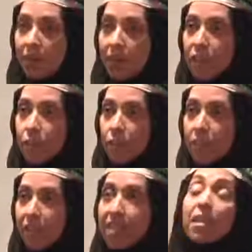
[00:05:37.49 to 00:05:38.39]
This was
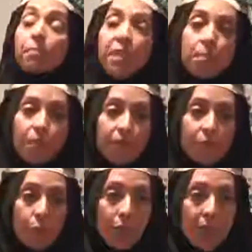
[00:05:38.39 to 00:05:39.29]
in September of
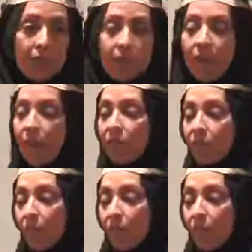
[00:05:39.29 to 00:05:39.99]
2005.